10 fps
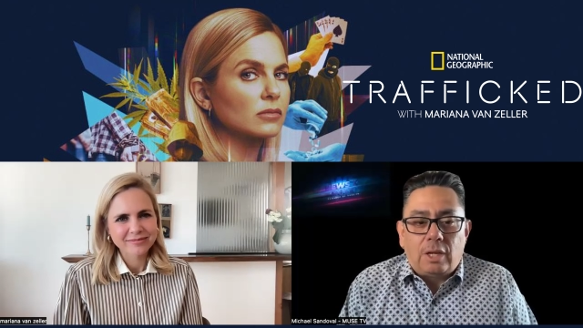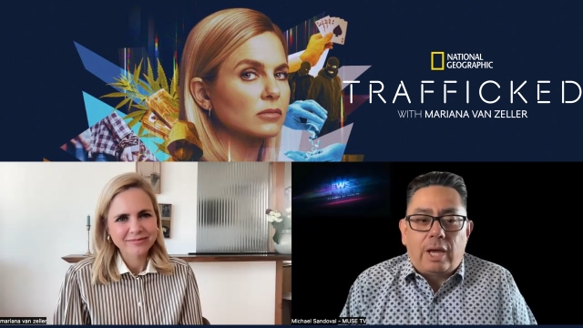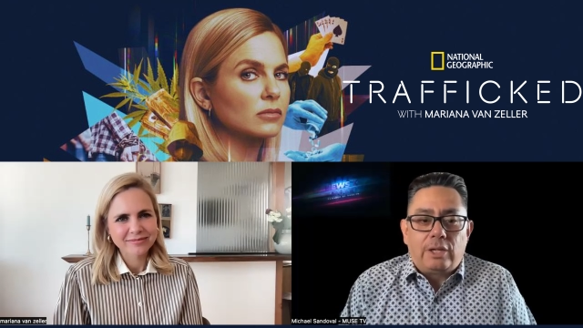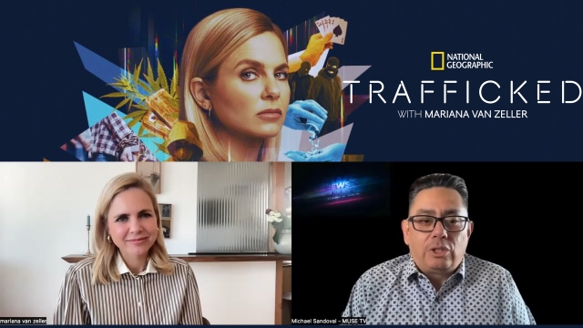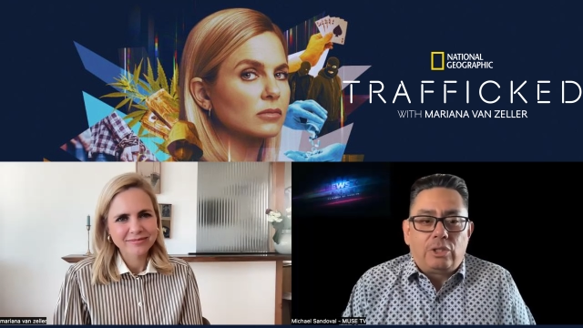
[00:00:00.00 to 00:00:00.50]
Speaker 1: on
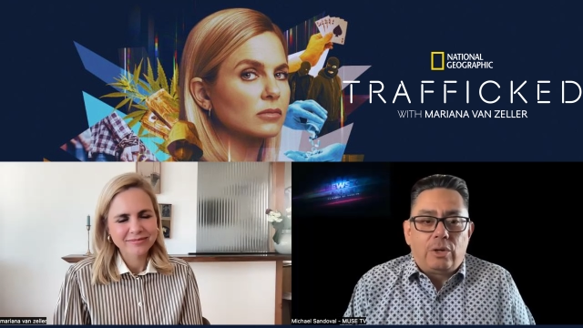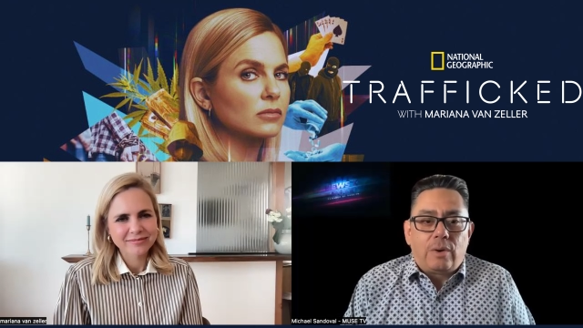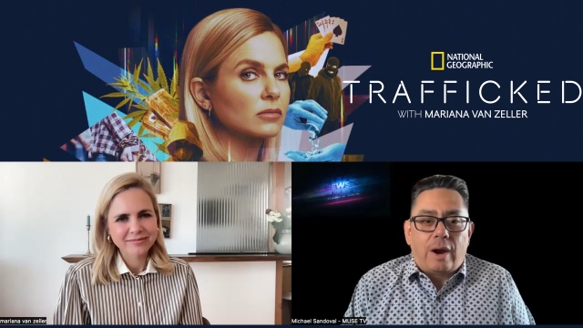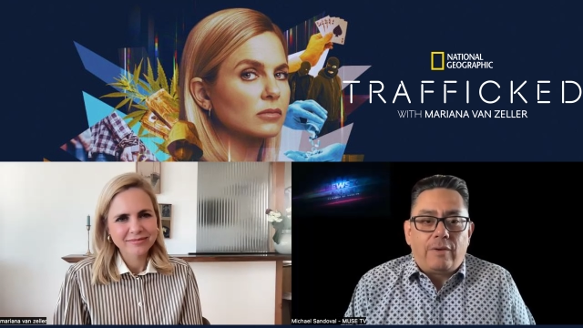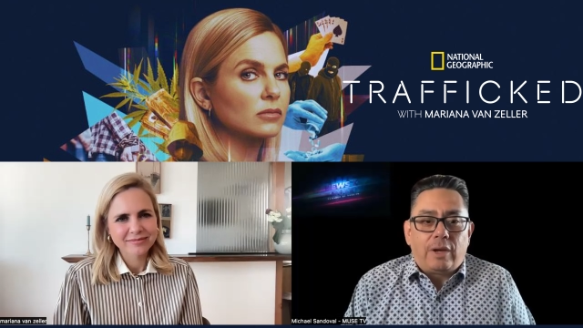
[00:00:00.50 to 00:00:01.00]
National
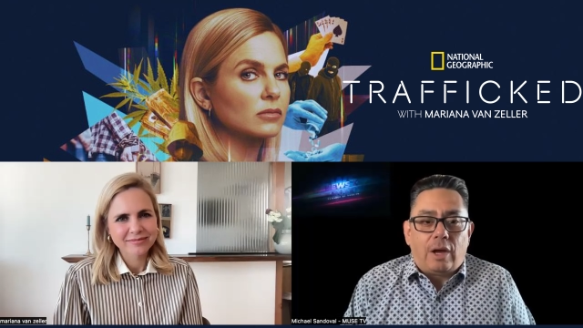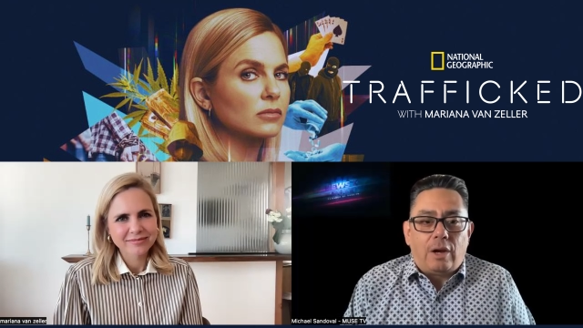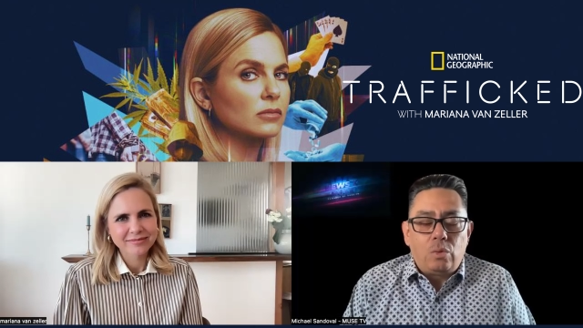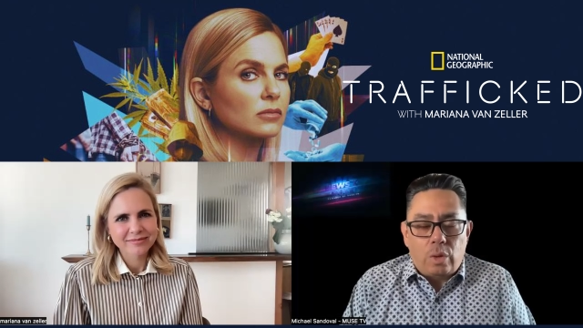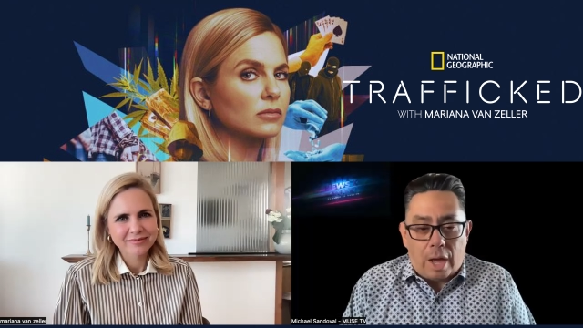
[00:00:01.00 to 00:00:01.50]
Geographic
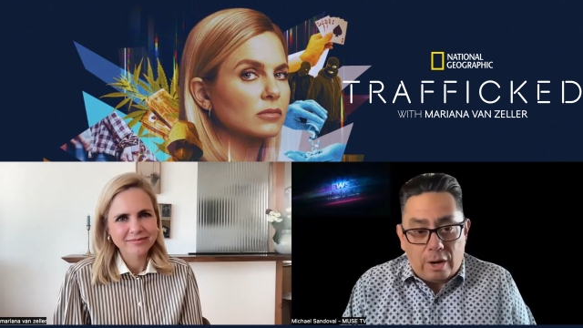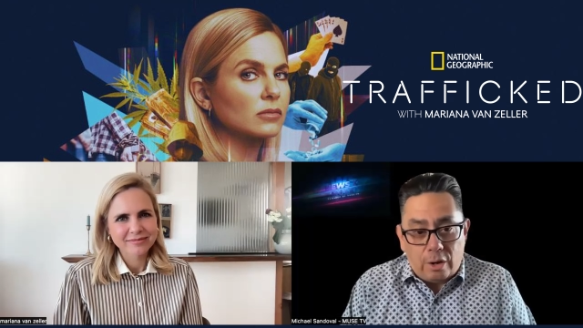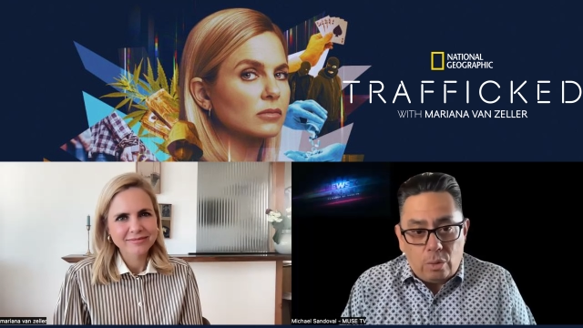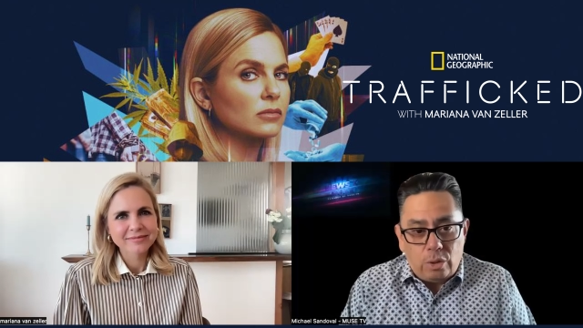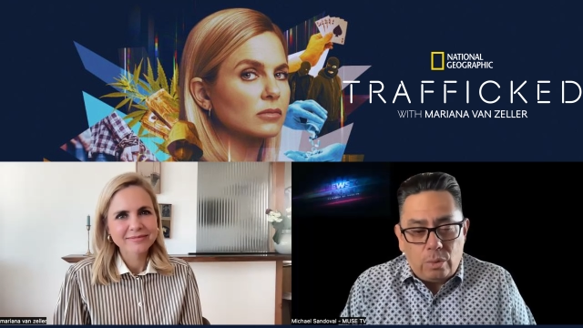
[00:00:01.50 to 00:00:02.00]
on and
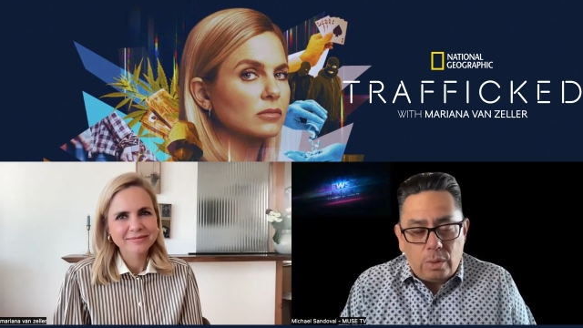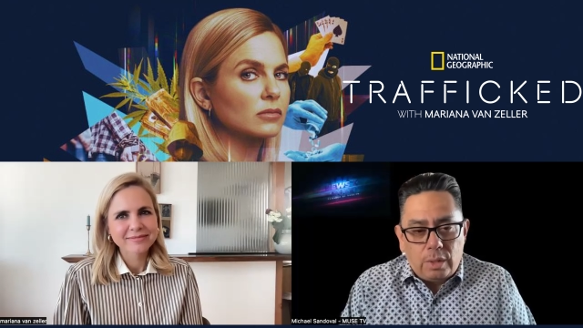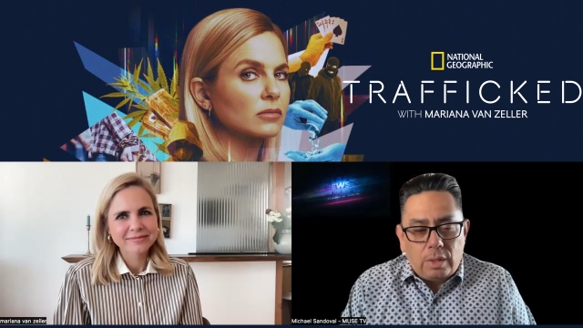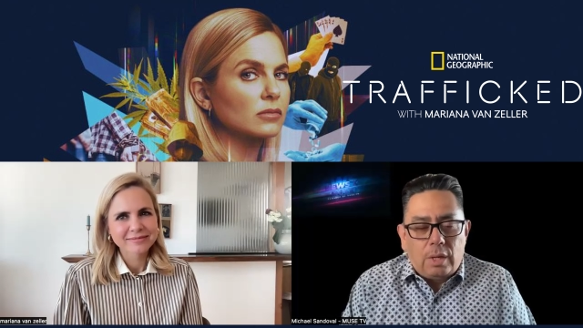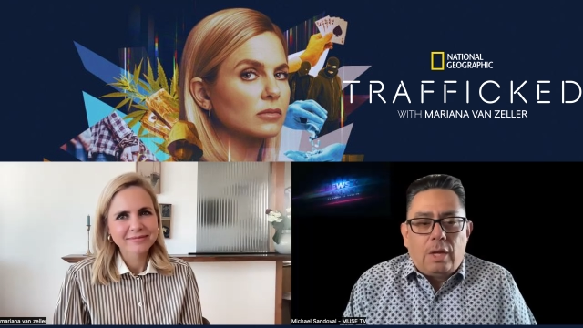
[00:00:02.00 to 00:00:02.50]
Hulu.
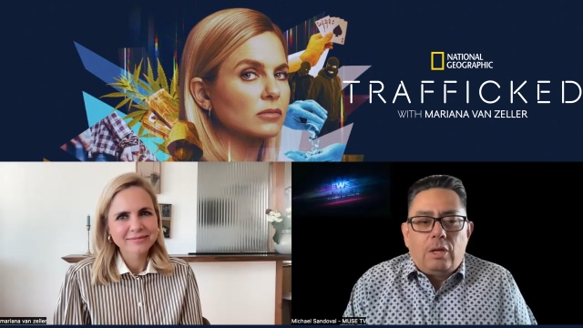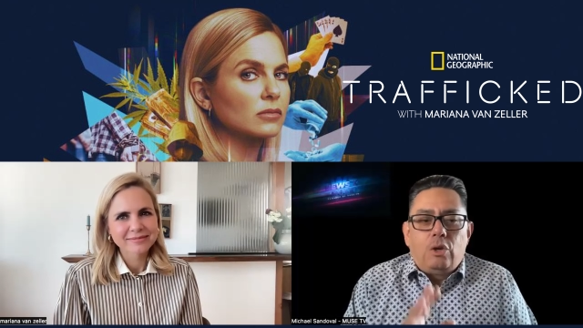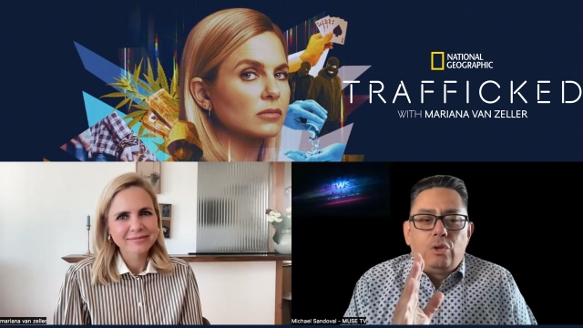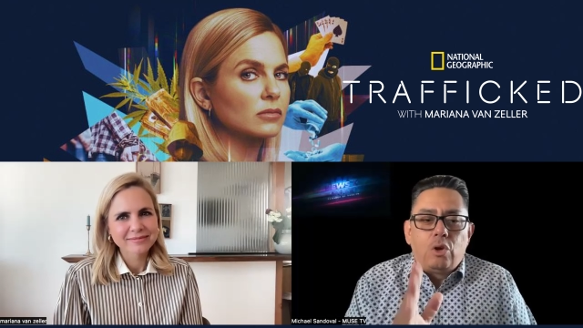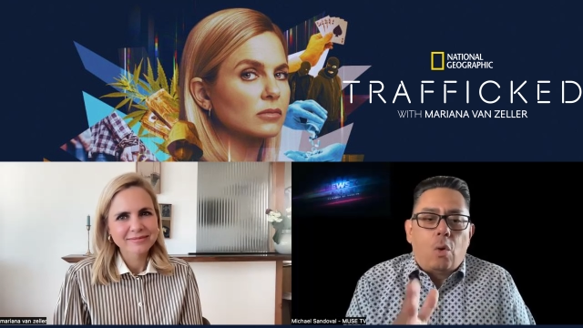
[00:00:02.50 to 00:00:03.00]

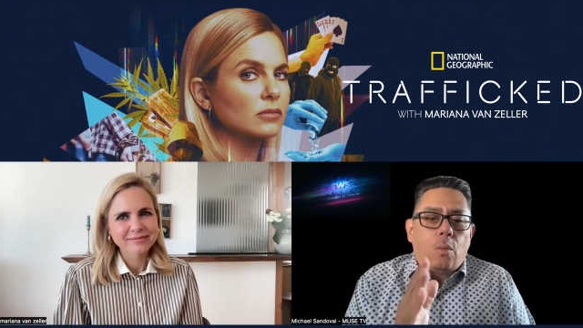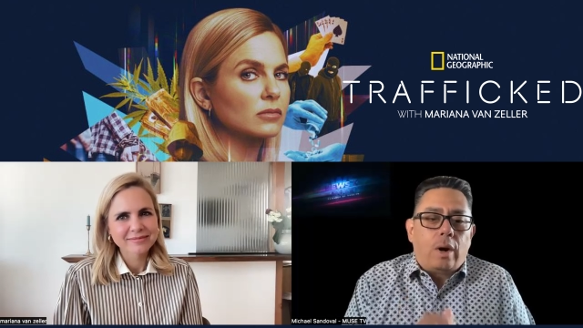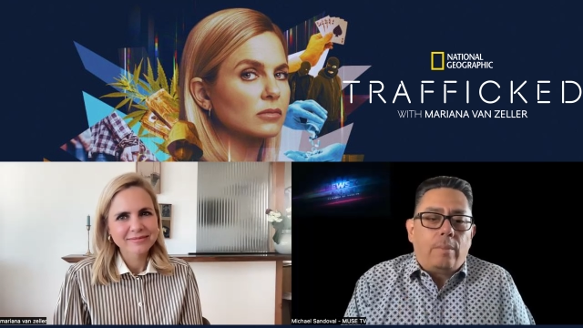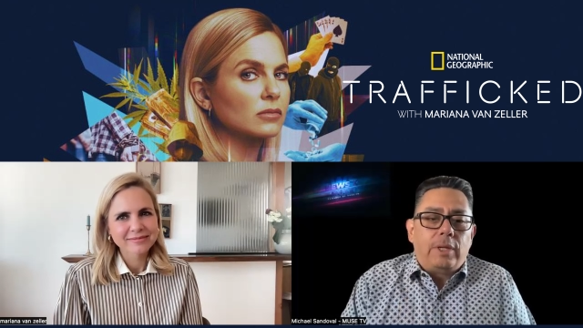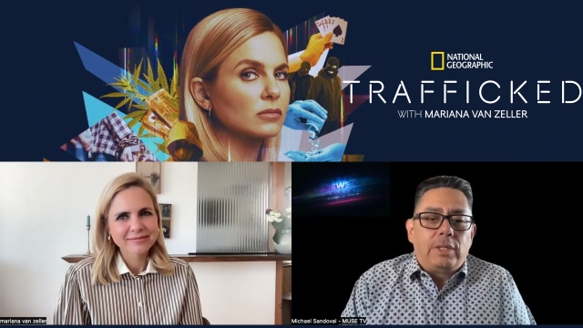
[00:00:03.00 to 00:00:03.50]
You don't
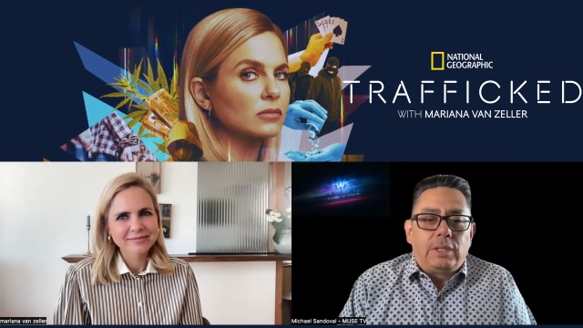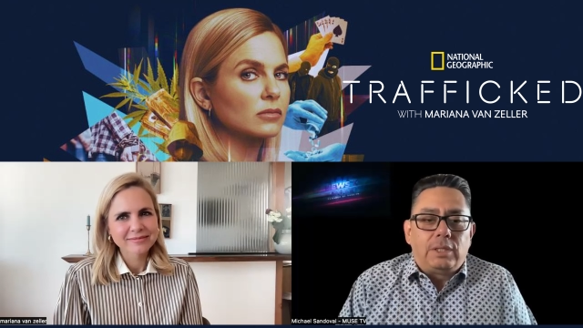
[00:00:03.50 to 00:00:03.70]
want to miss this